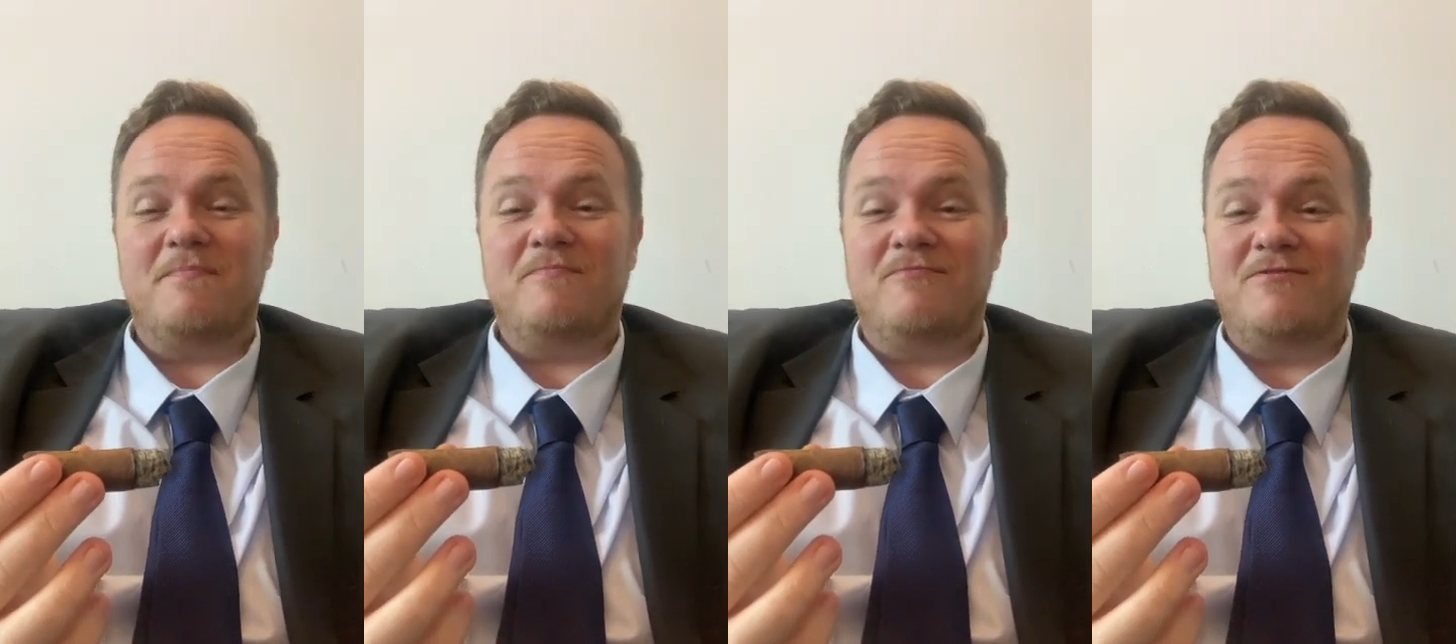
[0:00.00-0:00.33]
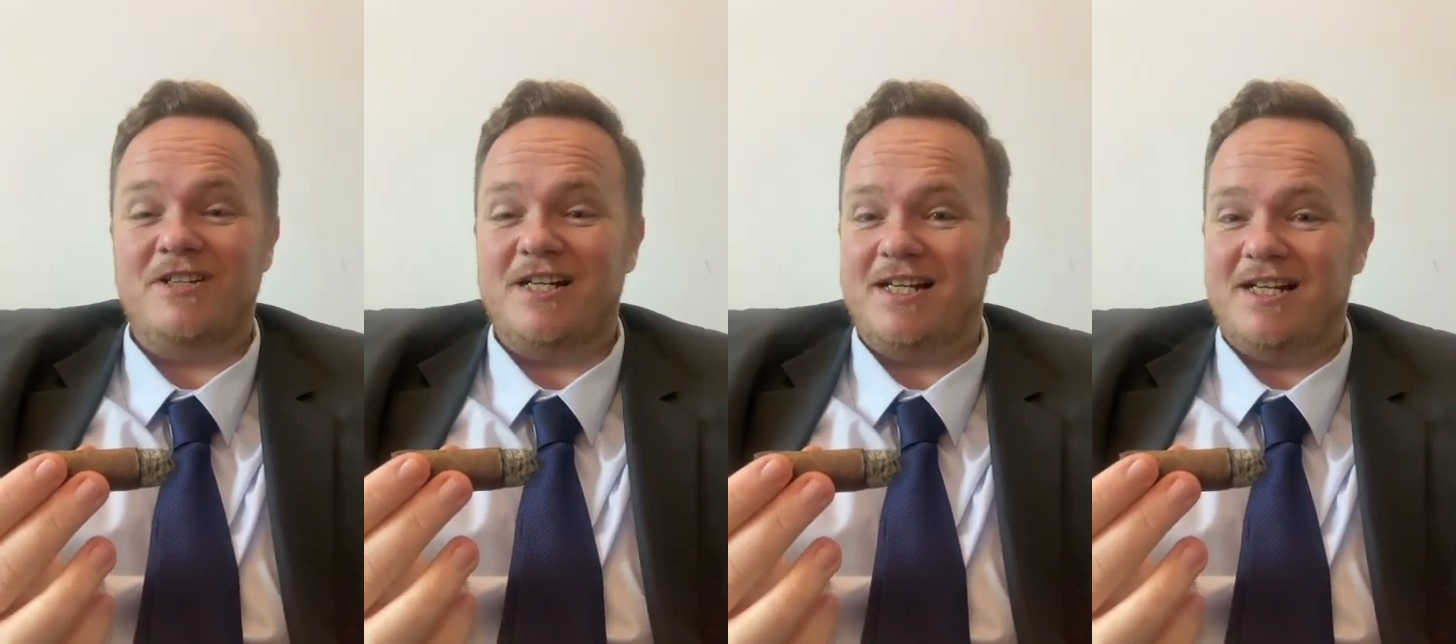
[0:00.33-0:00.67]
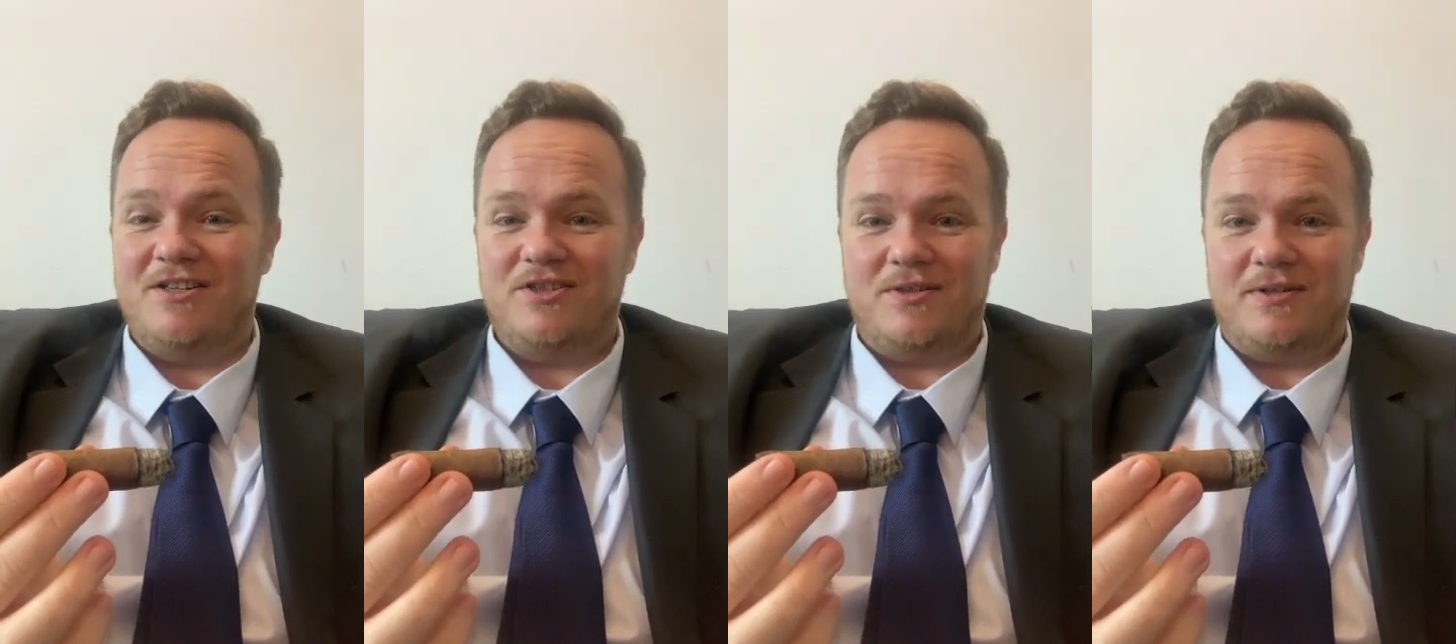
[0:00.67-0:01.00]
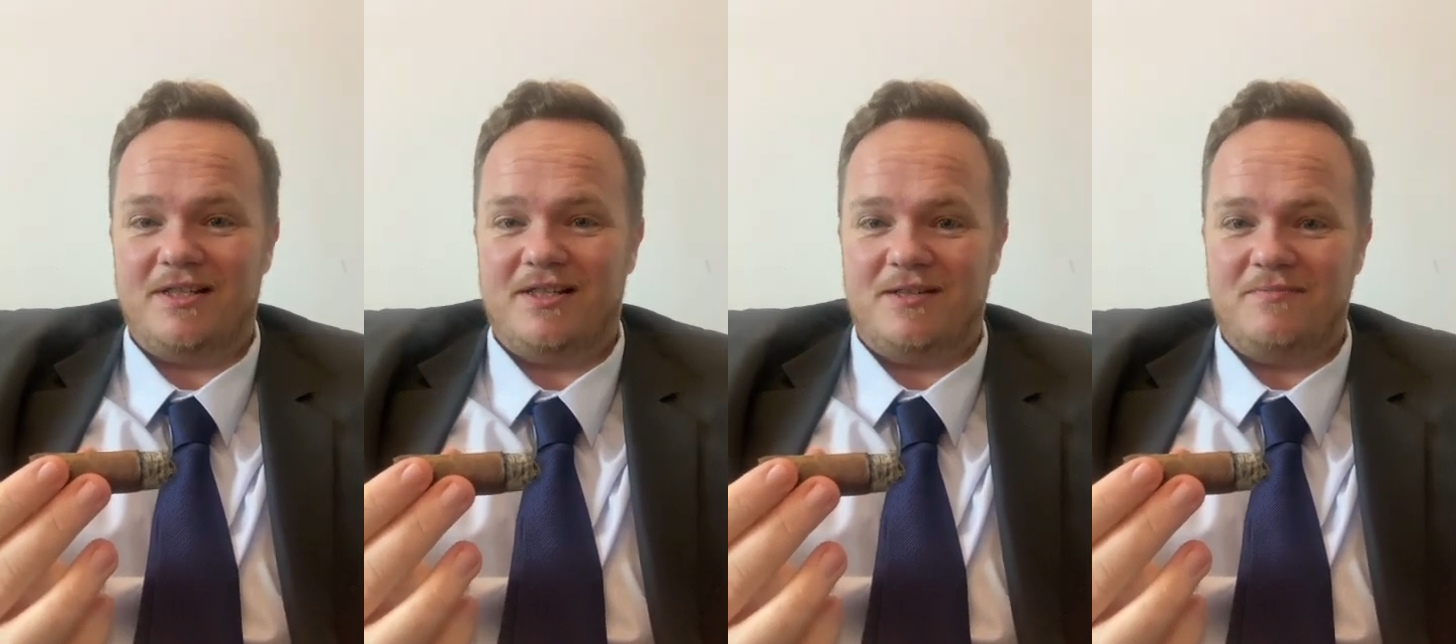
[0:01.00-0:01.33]
Really
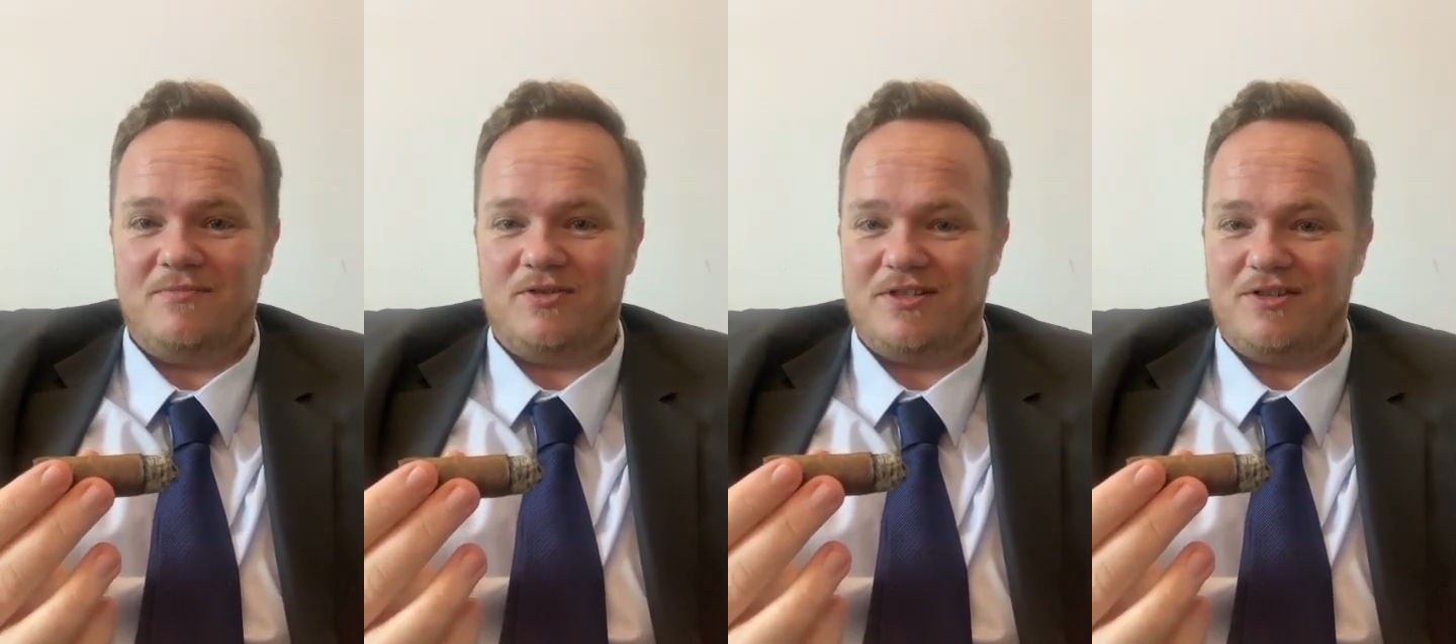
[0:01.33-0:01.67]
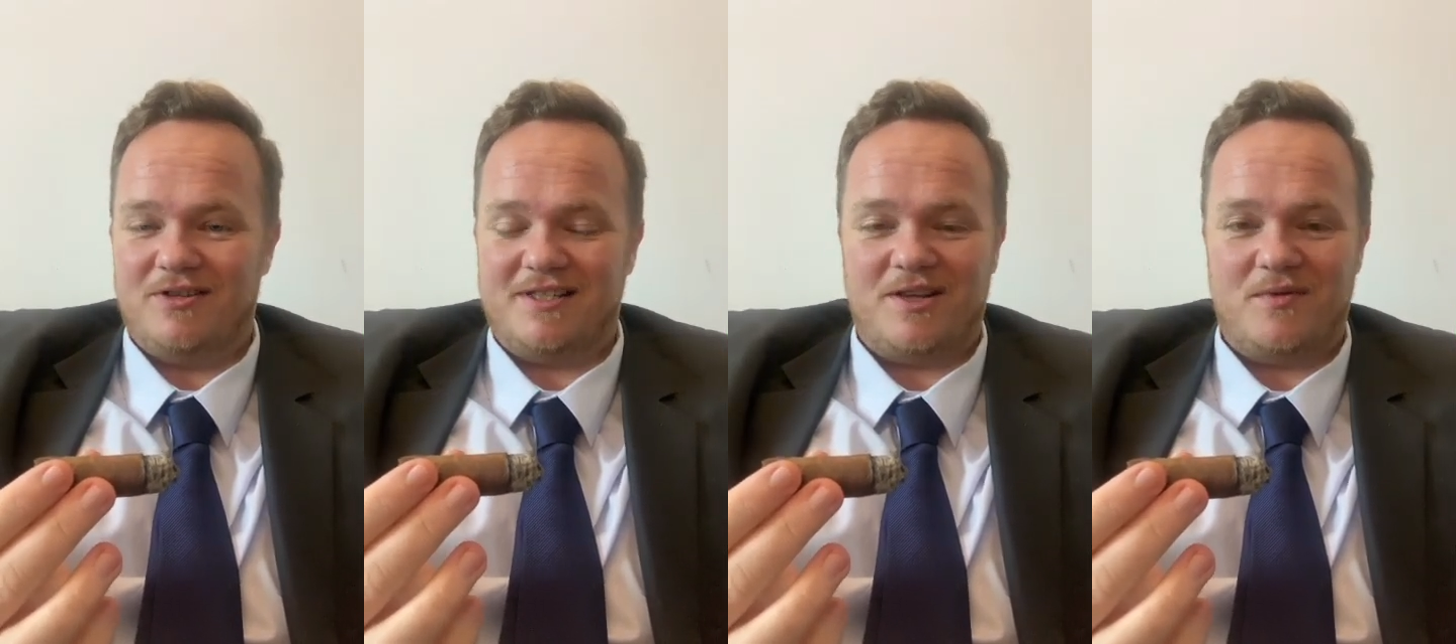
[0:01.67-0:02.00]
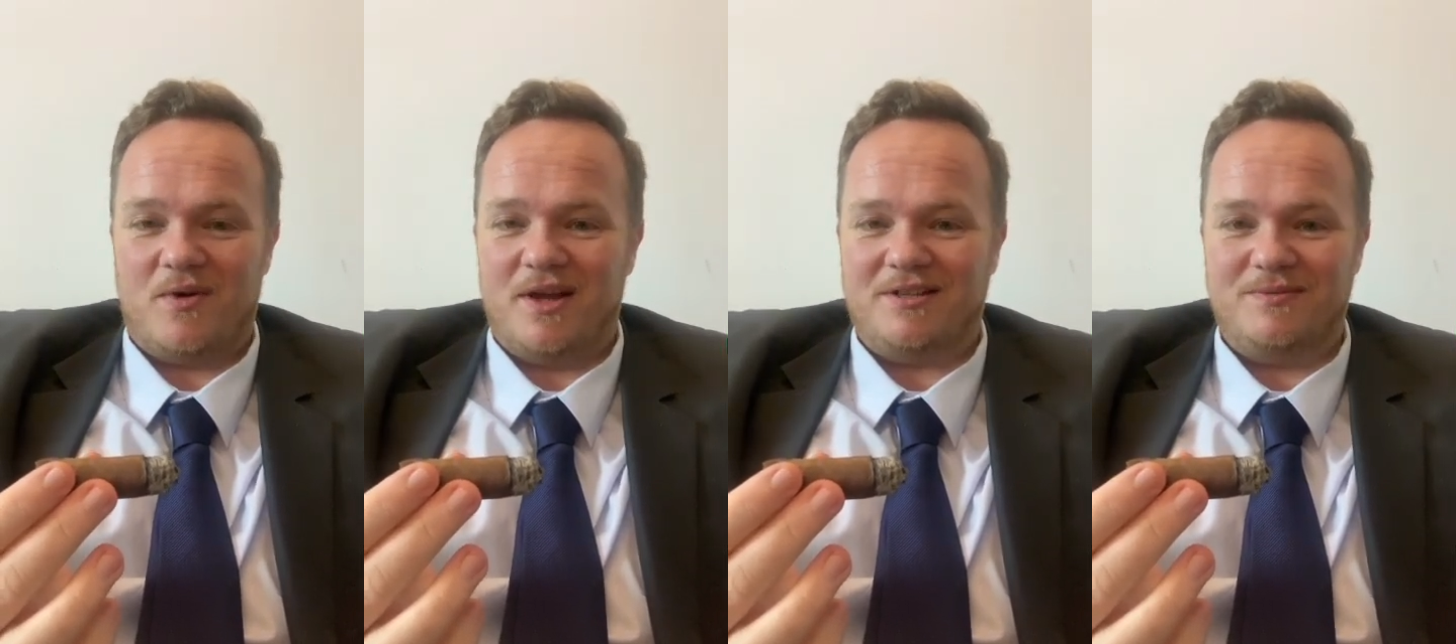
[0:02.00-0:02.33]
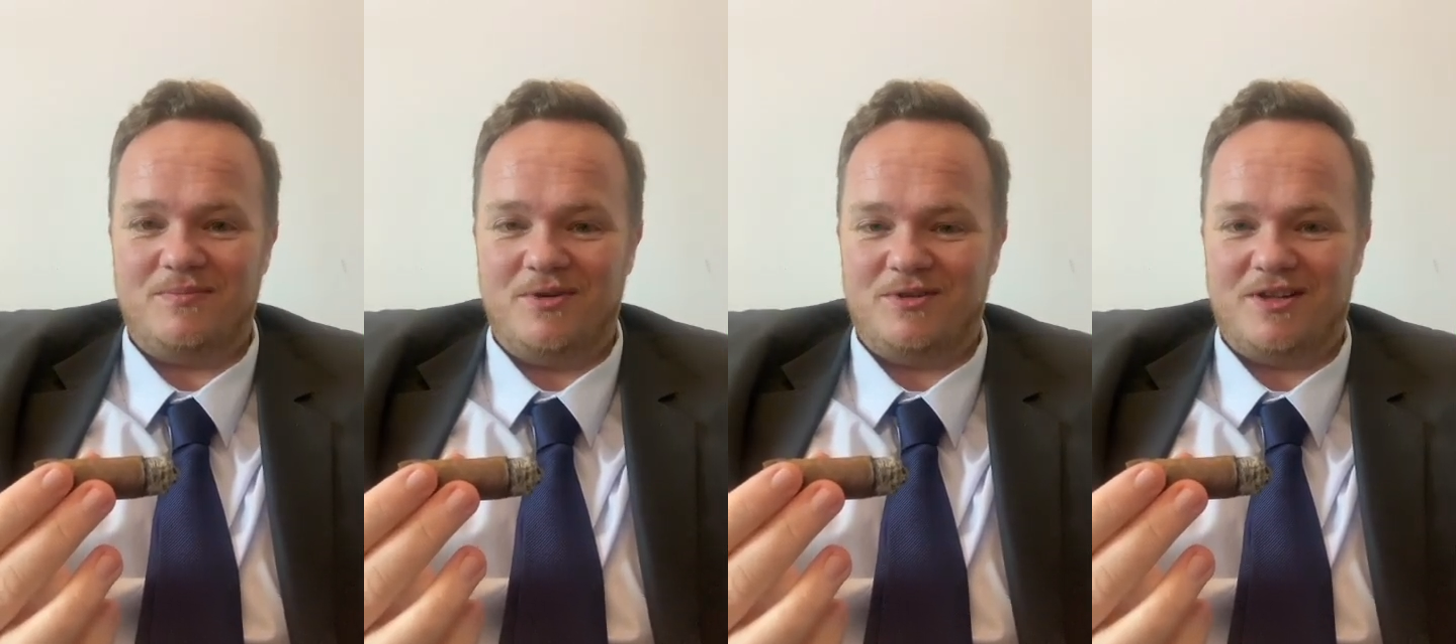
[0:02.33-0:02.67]
enjoyed the Monte Cristo Wide
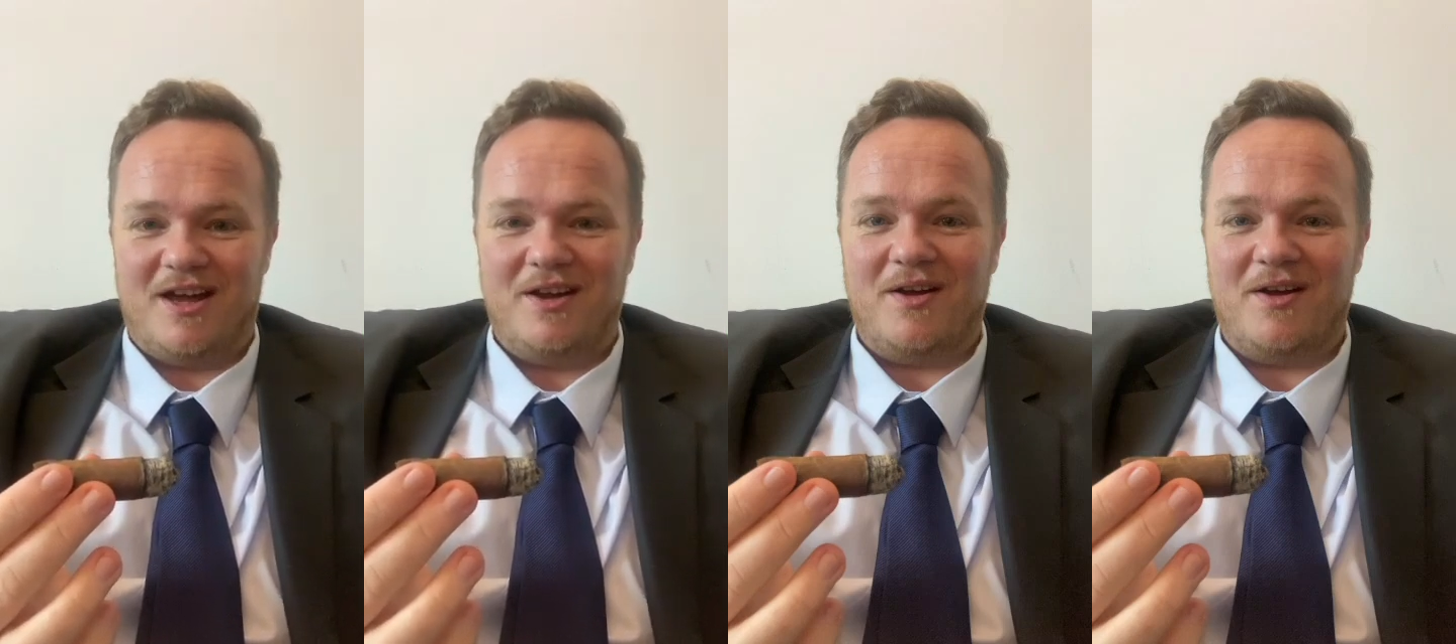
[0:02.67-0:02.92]
Mundo.